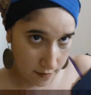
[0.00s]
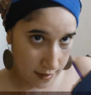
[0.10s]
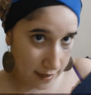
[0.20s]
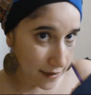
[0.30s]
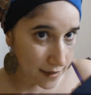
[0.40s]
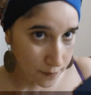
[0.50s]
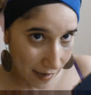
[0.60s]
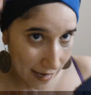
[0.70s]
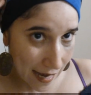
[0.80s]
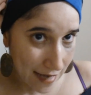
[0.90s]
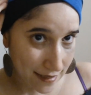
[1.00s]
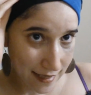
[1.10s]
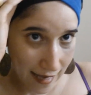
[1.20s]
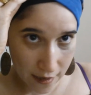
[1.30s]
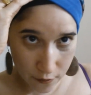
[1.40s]
this is my
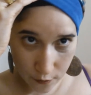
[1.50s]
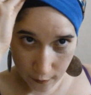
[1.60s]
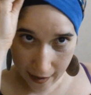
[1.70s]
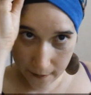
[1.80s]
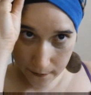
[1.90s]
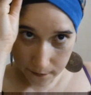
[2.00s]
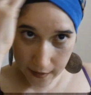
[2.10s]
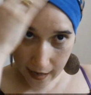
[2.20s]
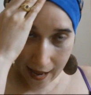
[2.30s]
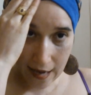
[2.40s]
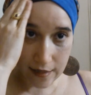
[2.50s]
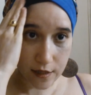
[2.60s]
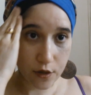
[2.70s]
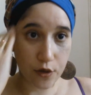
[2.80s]
Aztlan wrap. And,